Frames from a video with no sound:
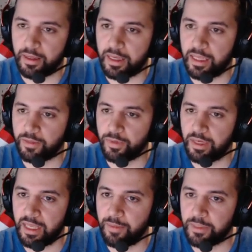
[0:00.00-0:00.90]
and we
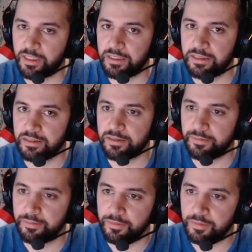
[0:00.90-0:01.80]
name this
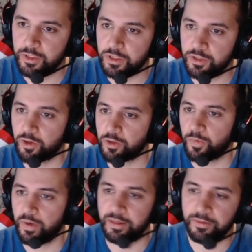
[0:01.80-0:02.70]
Start
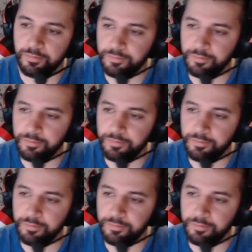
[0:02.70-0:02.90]
1.